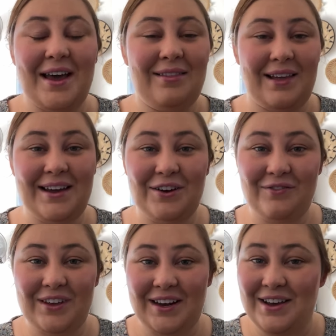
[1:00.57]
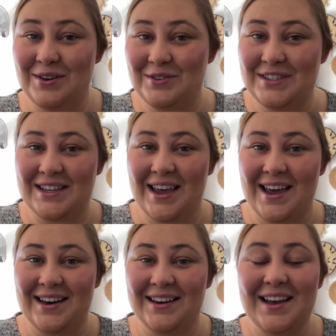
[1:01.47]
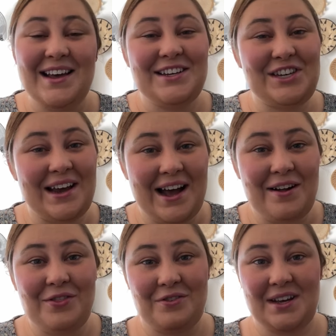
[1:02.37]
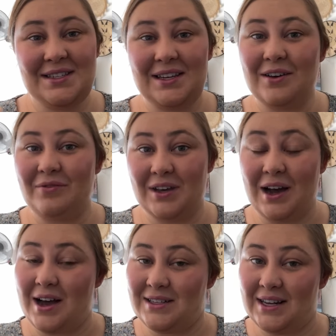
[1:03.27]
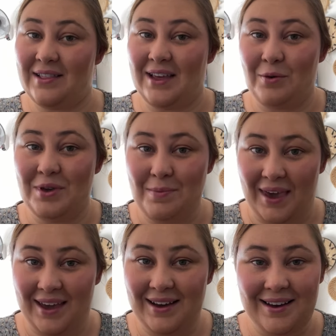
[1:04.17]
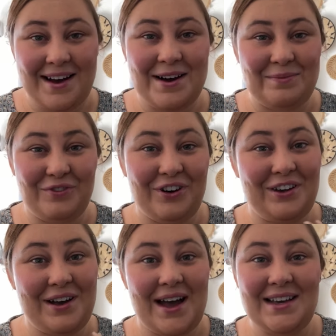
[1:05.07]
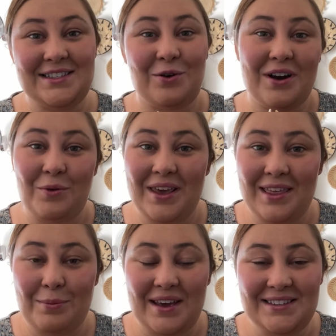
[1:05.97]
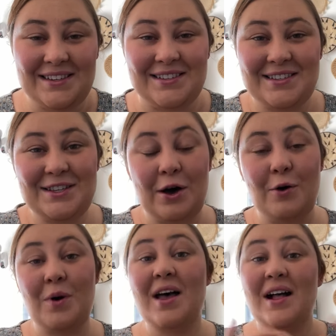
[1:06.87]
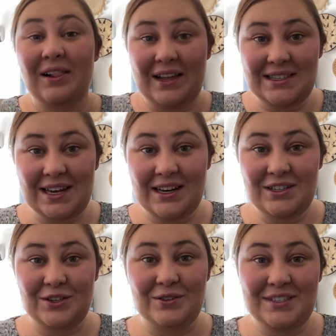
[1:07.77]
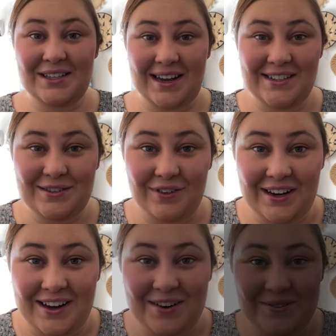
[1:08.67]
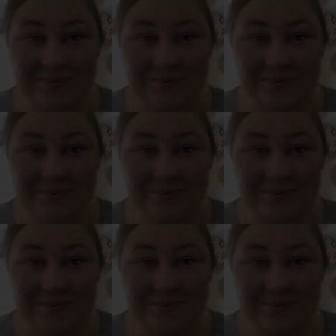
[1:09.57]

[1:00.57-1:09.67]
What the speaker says: and like our videos and check out the rest of the content that we make for you guys on a weekly basis. So let's get into today's video.